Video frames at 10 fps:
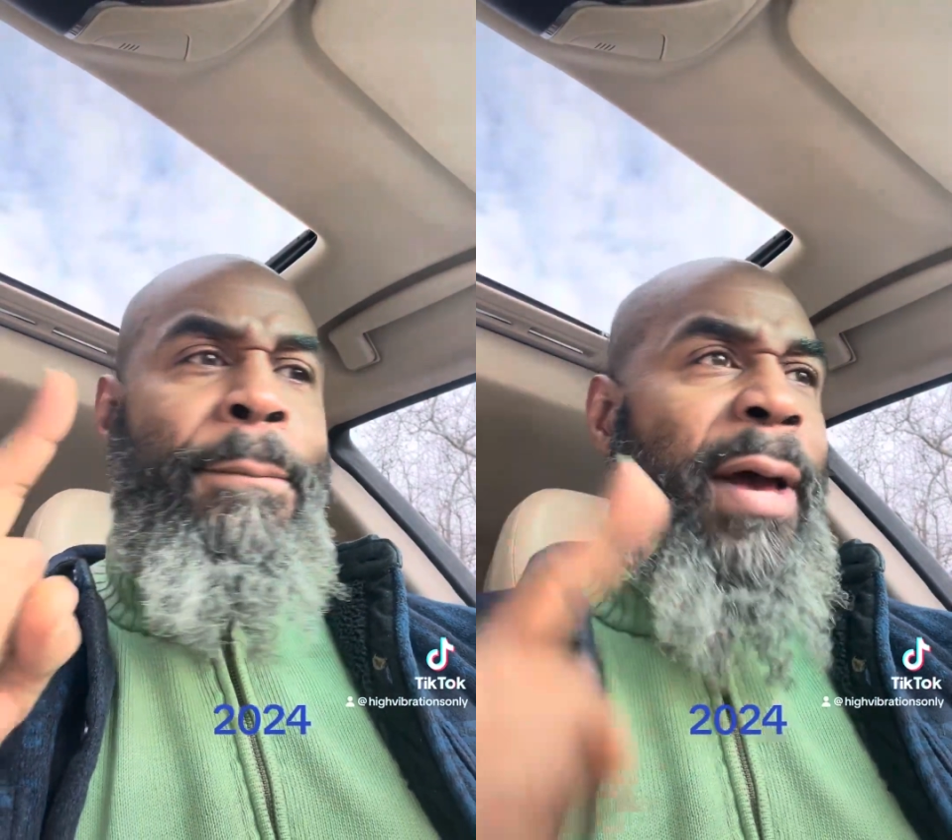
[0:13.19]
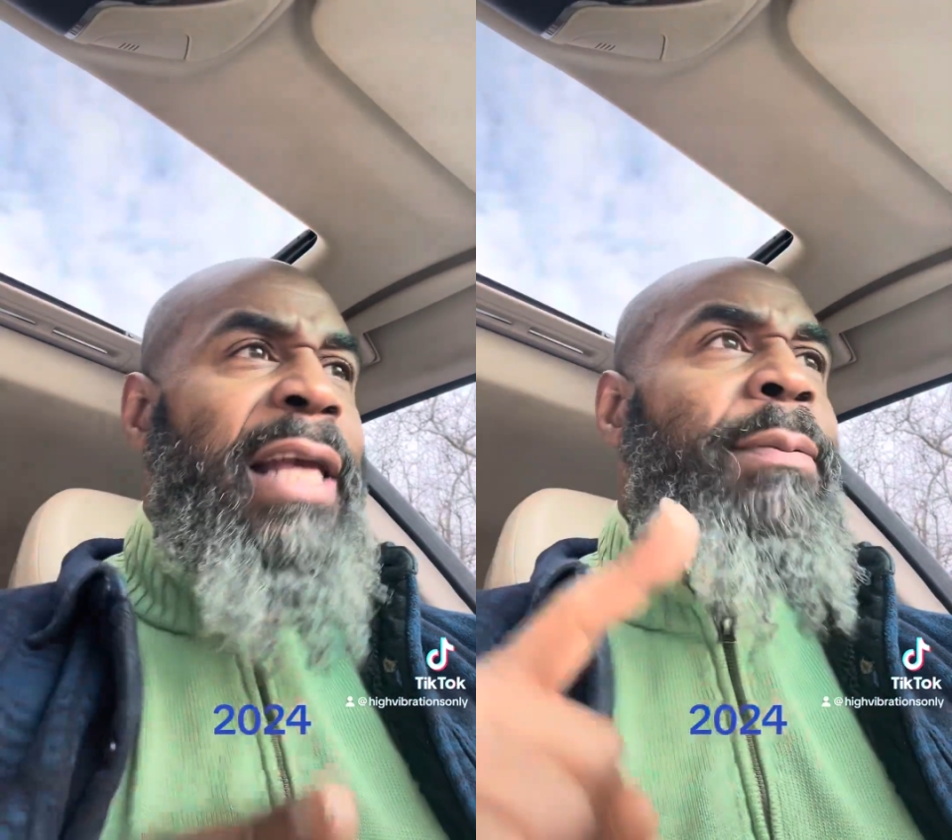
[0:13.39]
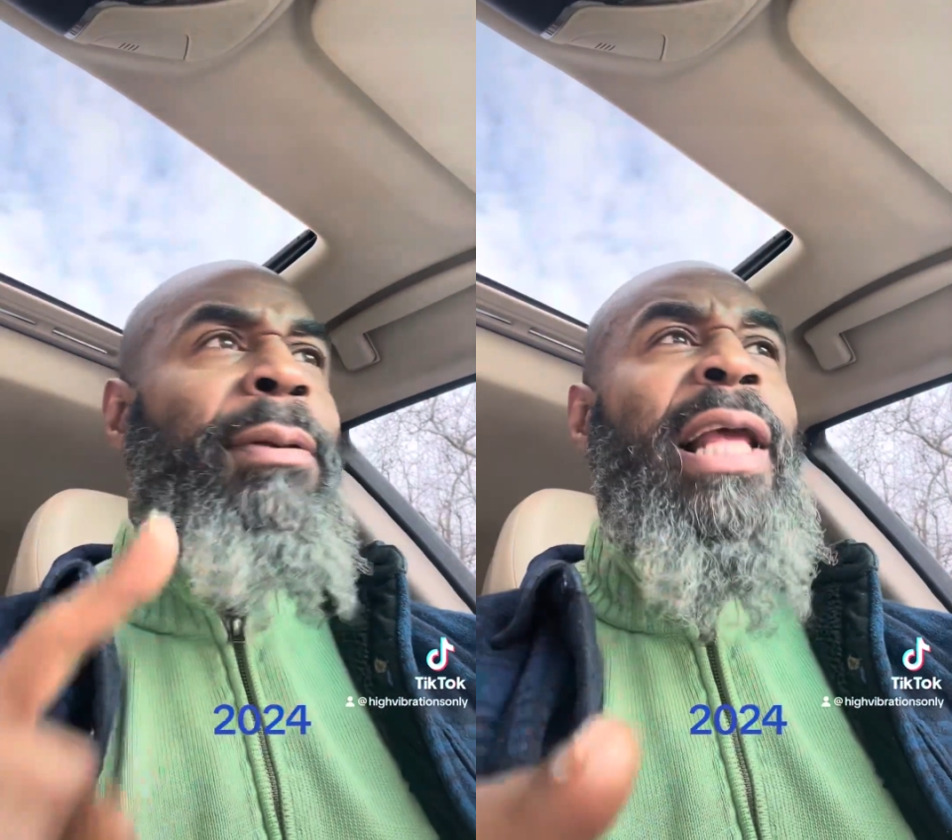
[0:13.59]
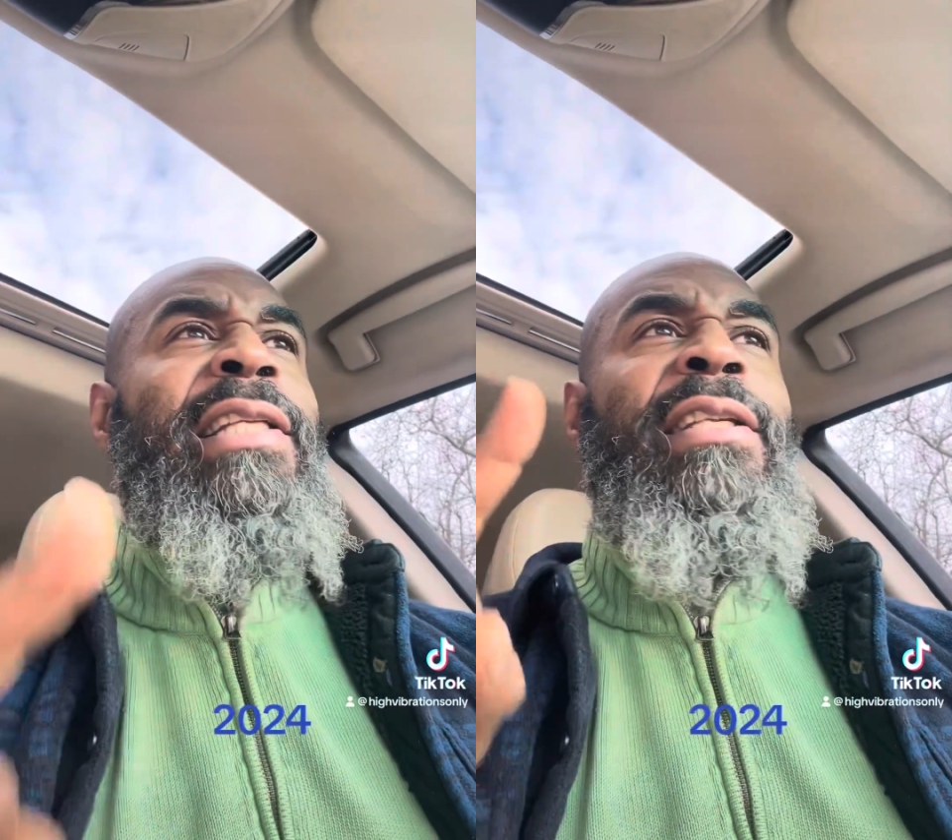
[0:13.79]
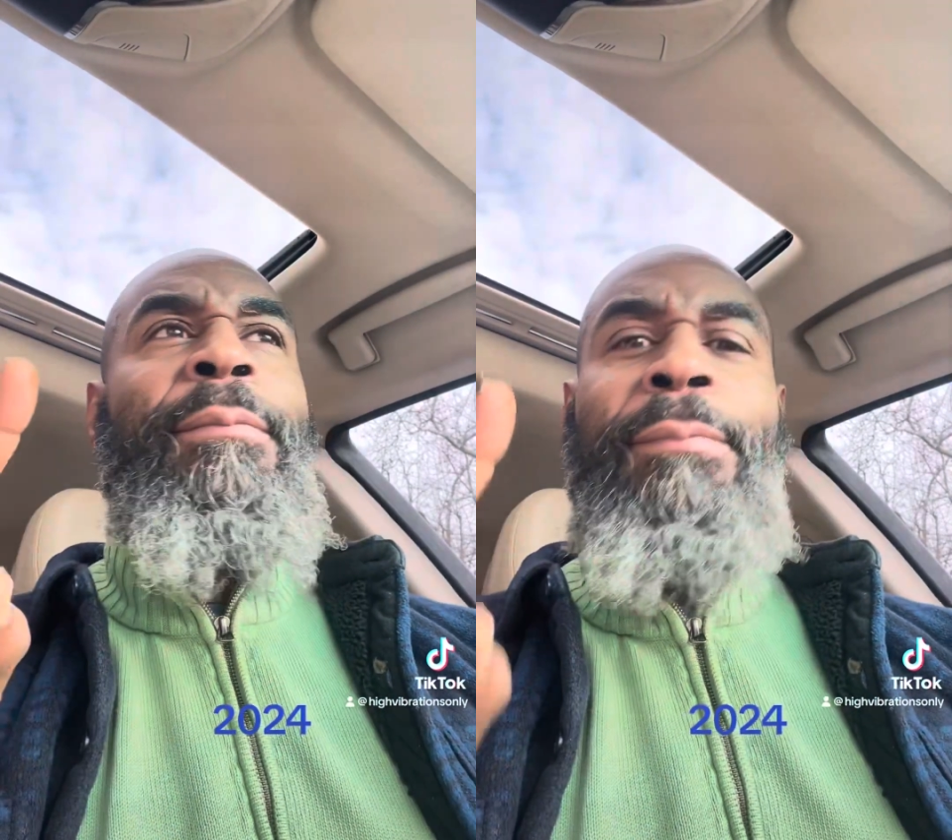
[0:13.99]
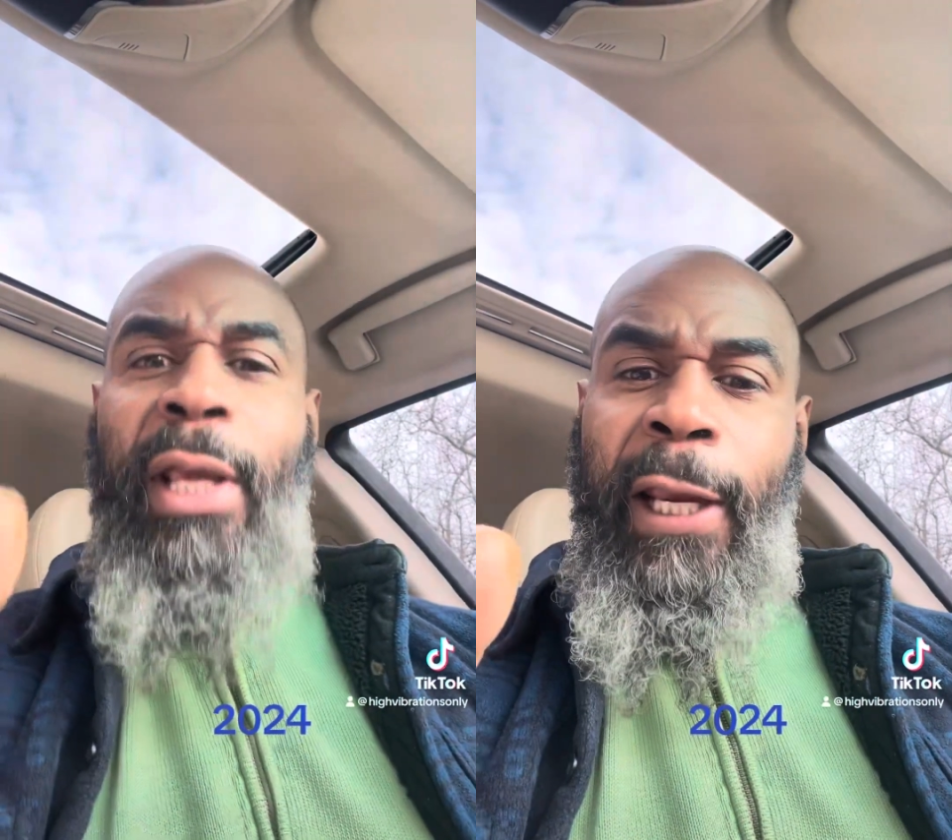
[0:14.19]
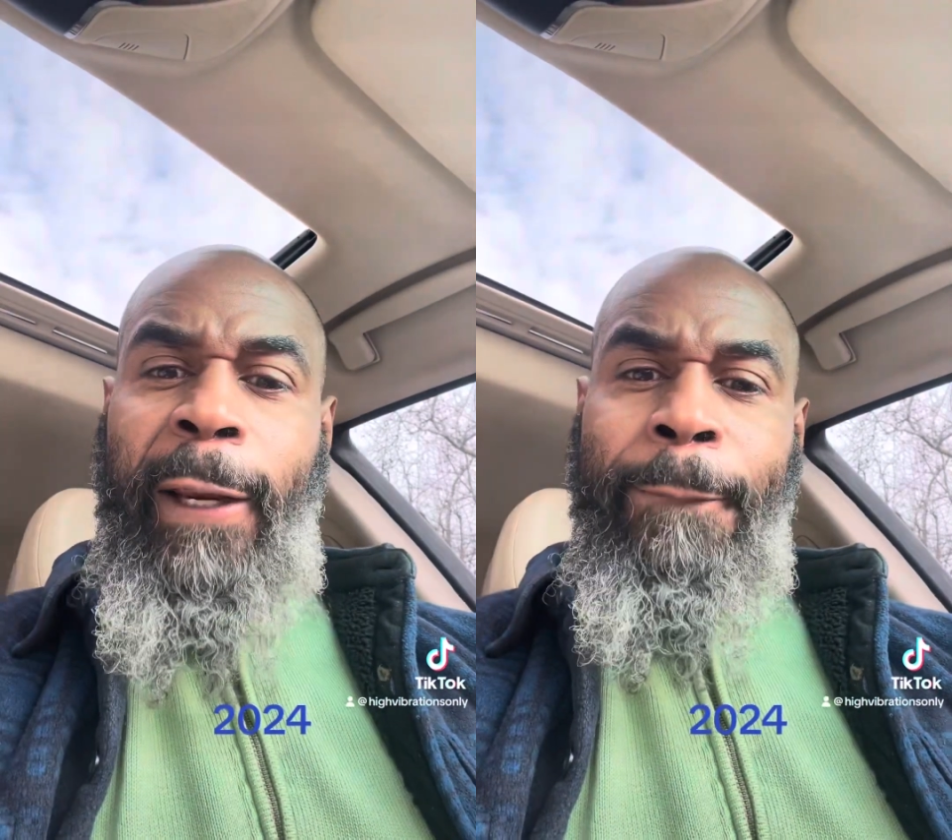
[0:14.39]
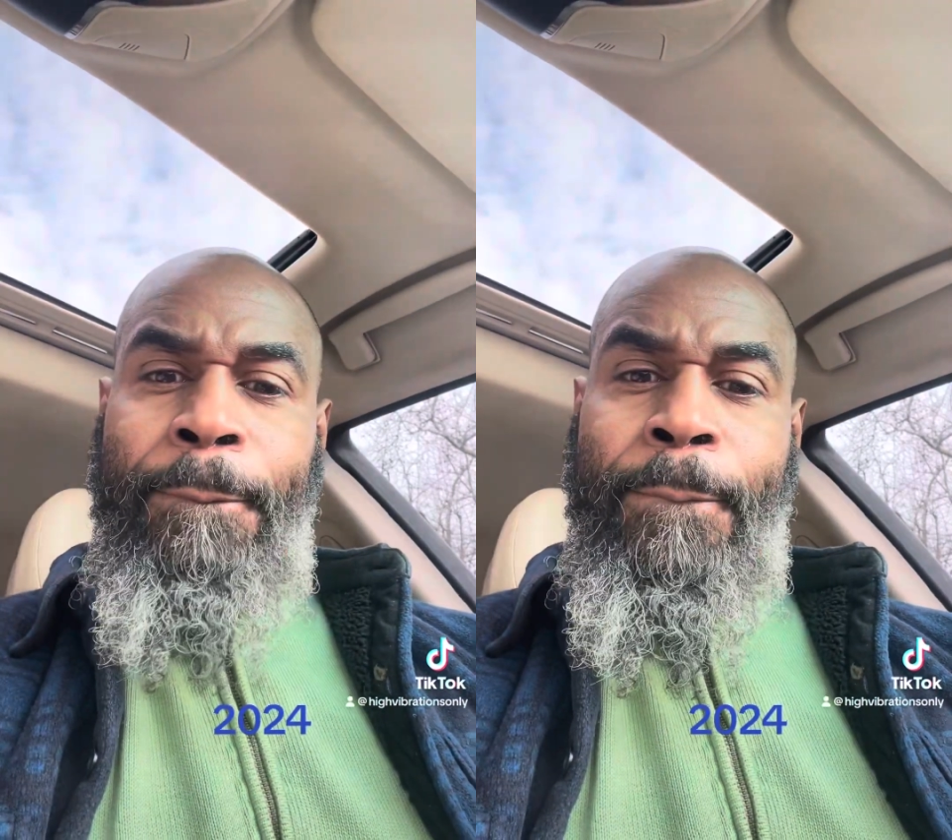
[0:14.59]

best place to be